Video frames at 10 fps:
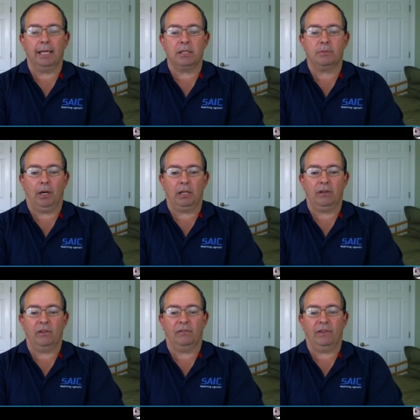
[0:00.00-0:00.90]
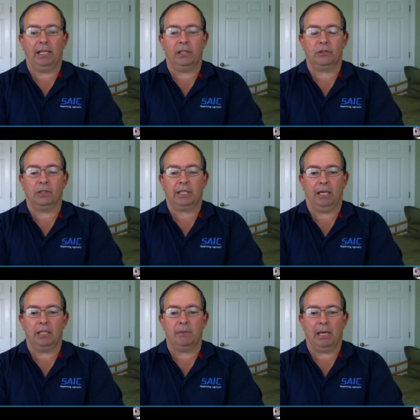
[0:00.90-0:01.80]
is part of the financial
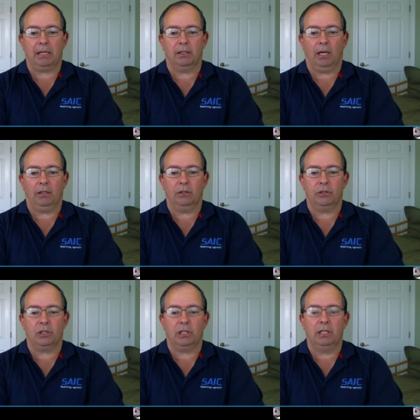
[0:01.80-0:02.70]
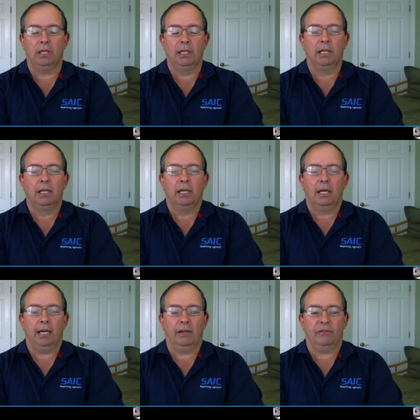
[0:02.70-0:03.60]
accounting methodology
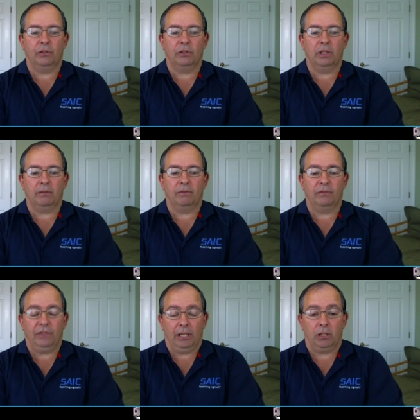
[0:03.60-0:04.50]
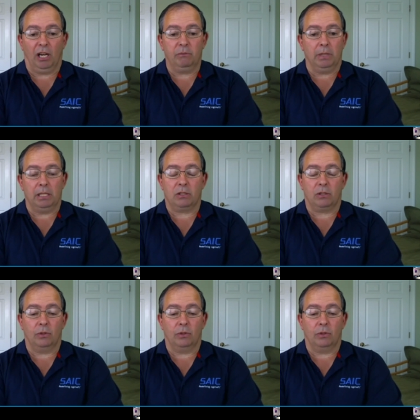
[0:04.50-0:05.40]
uh, for the federal government. So
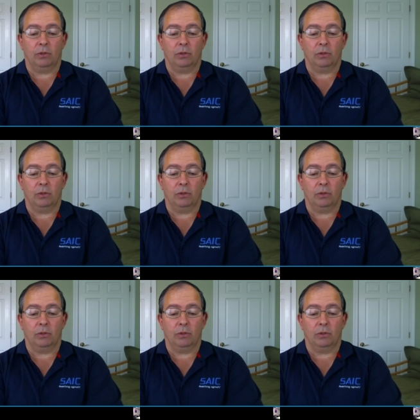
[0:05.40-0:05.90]
it's going to become a